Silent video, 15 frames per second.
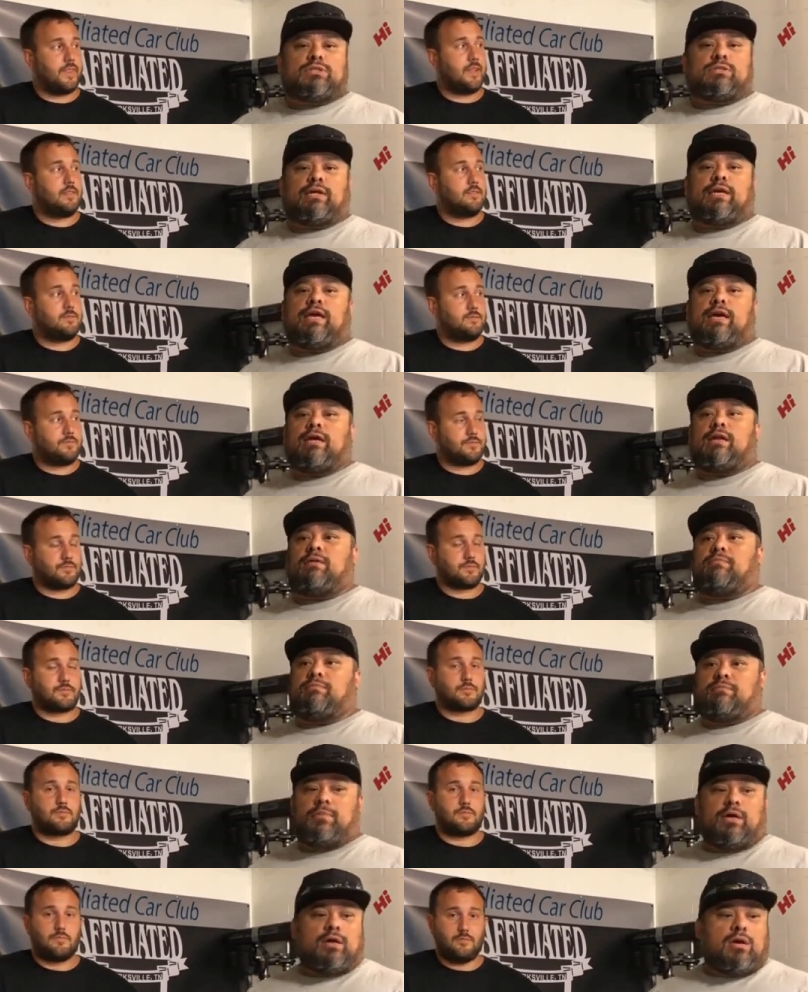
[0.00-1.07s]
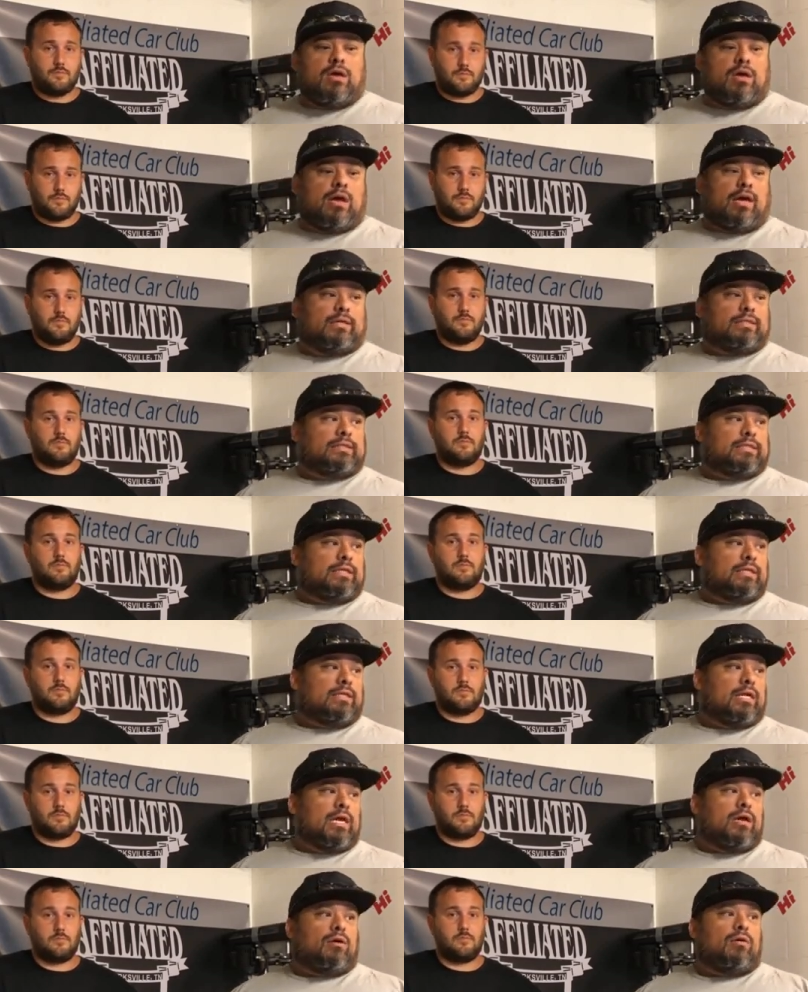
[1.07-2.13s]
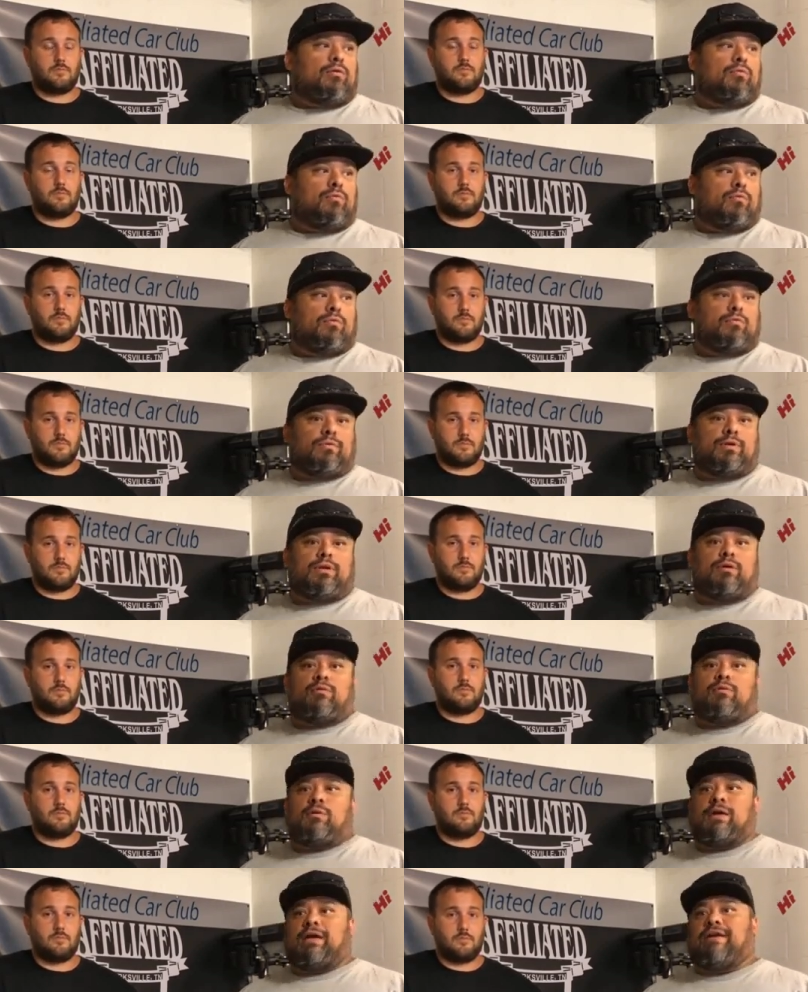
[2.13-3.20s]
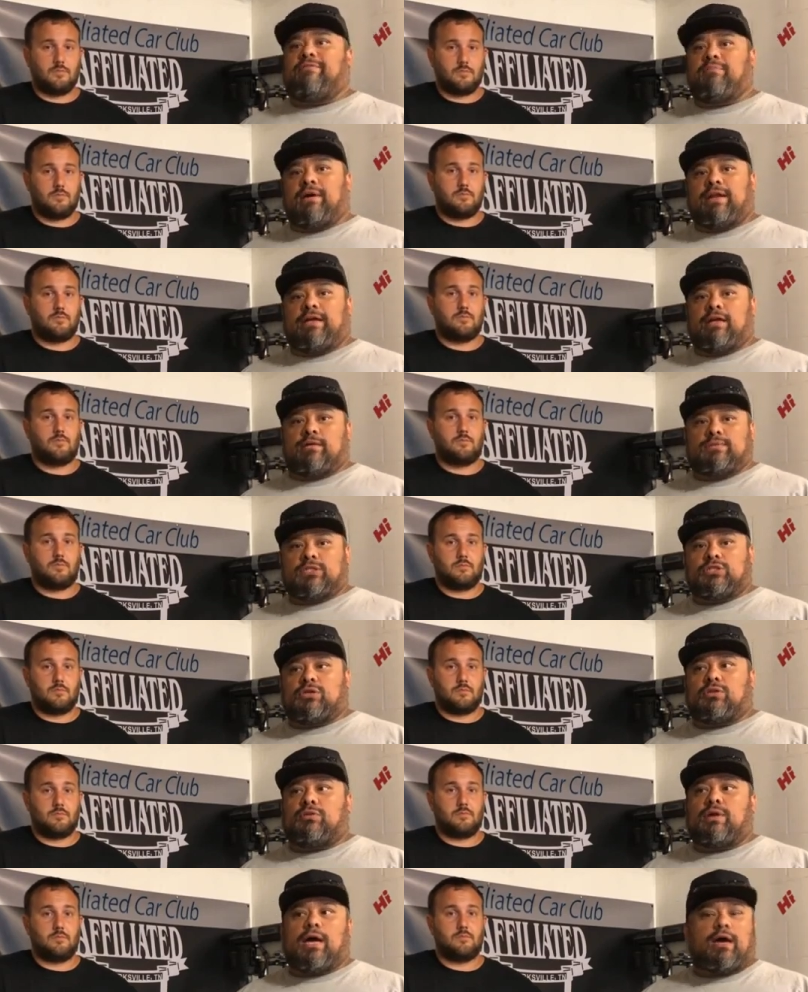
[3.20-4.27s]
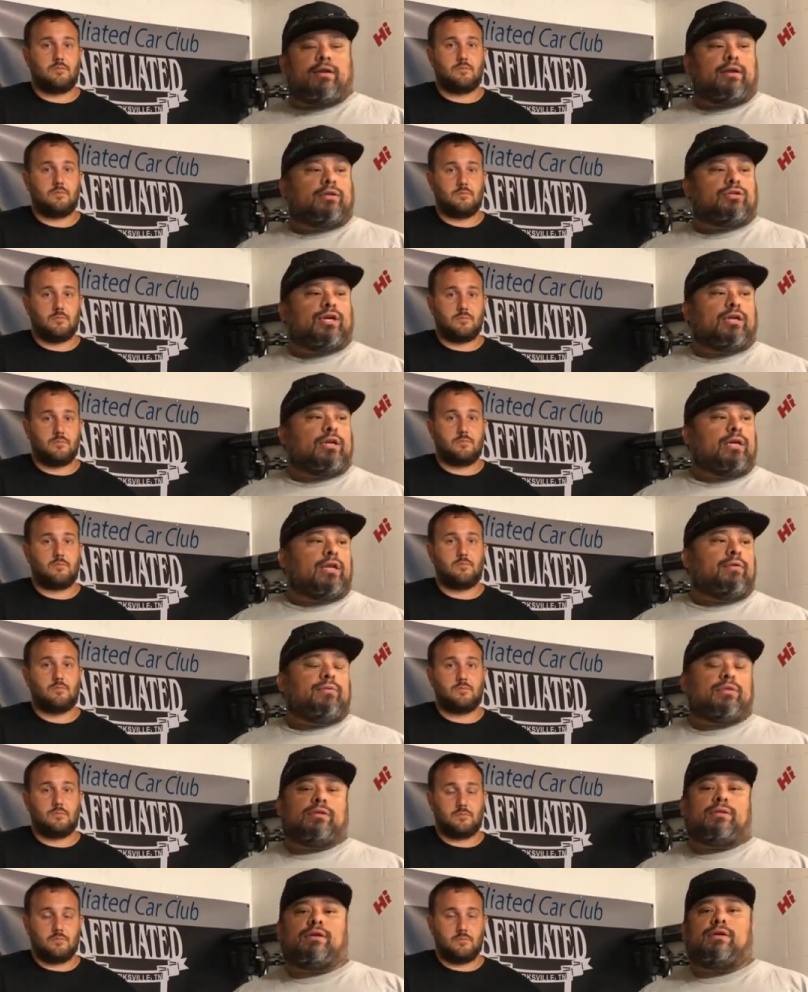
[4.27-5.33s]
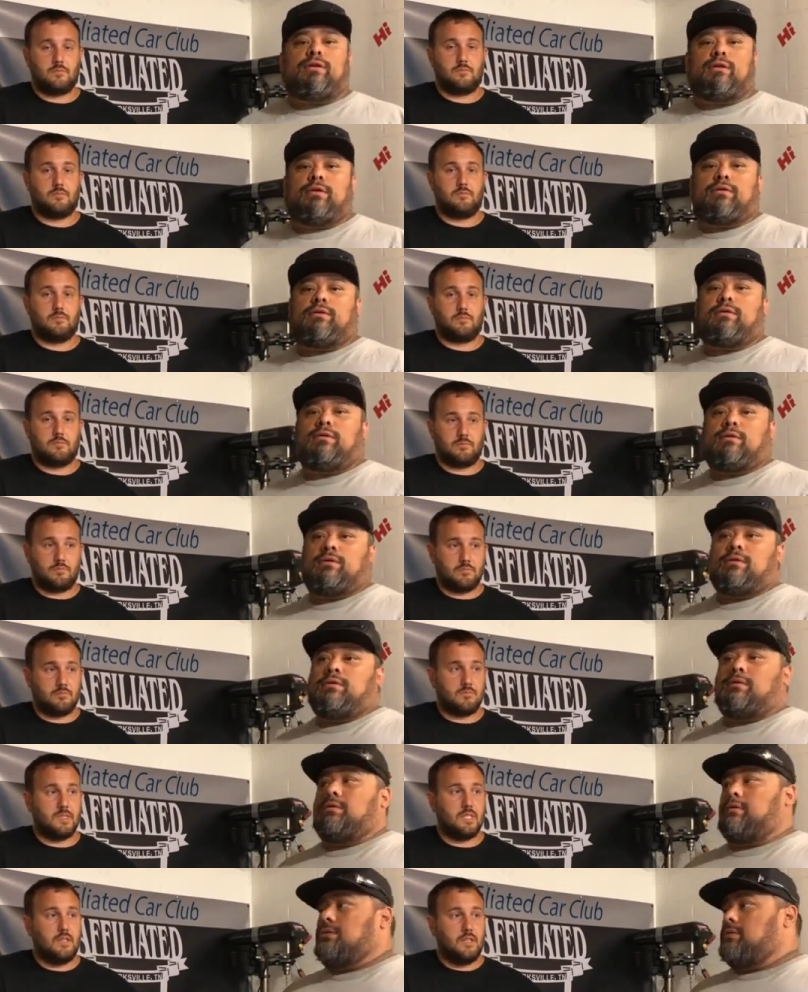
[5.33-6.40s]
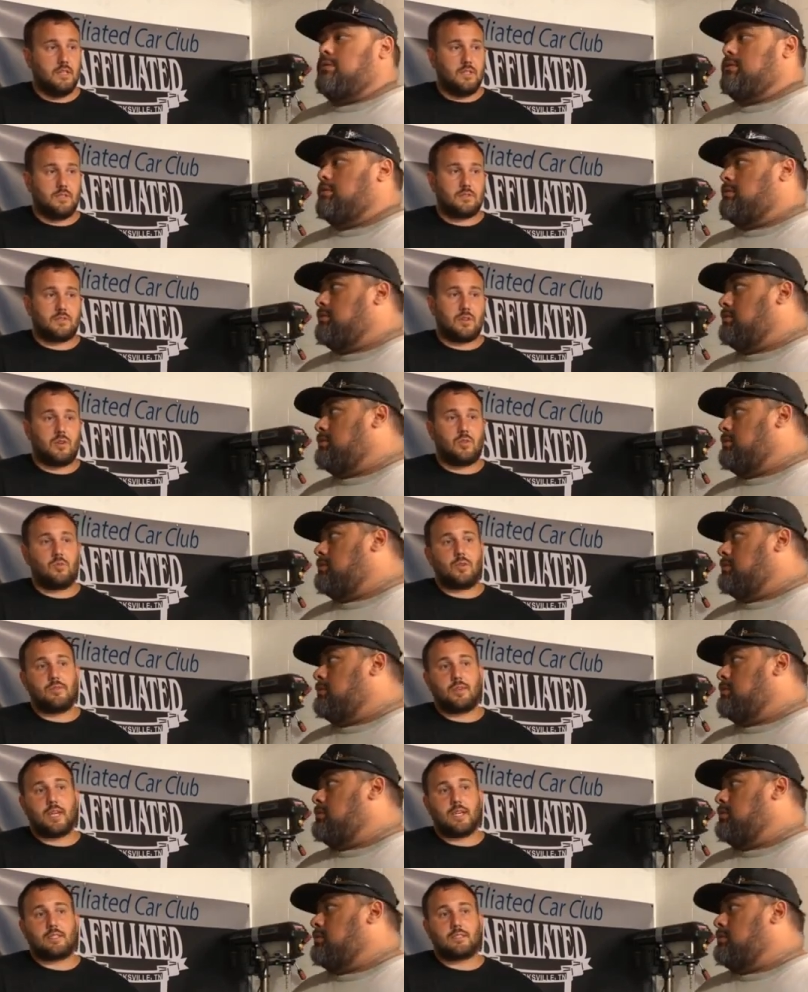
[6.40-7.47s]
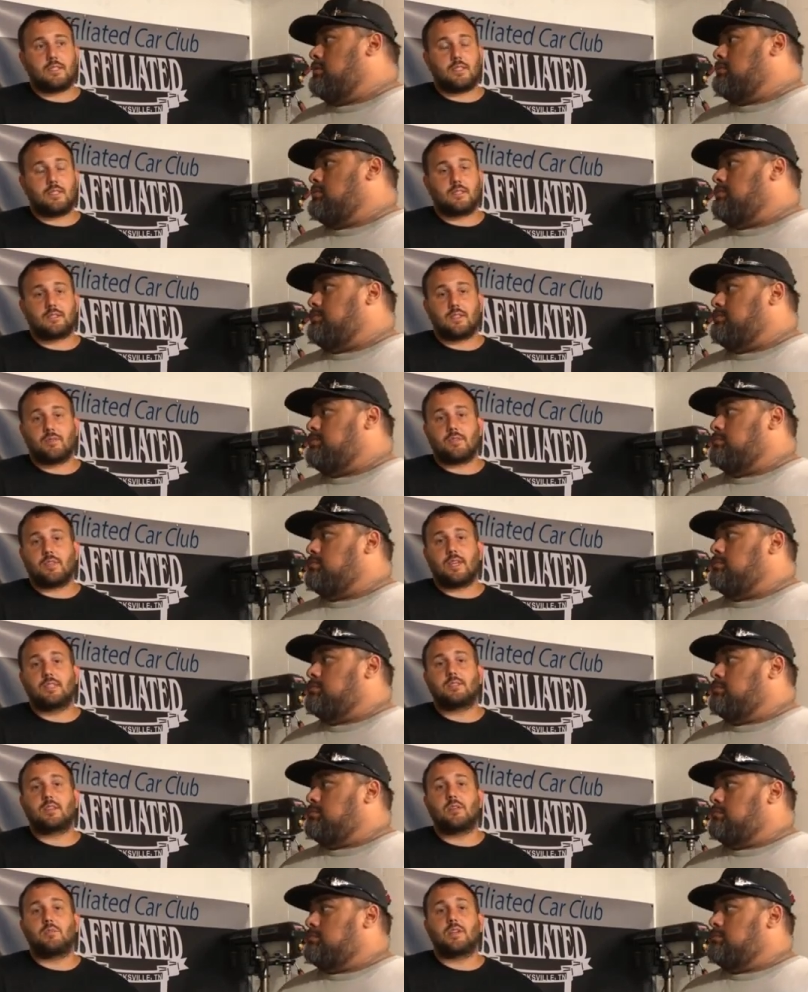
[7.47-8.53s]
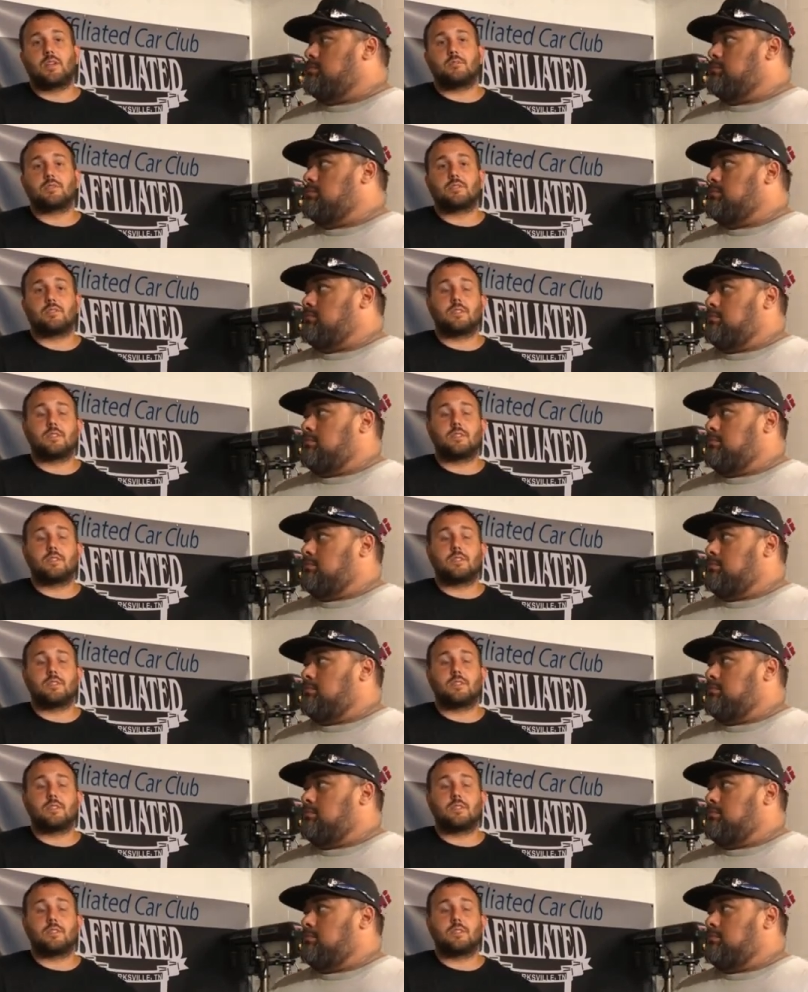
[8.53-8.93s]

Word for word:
Speaker 1: as they can, and seeing how, you know, everybody helps each other out and try to get everything done.
Speaker 2: Mm-hmm. So we've got several things coming up. So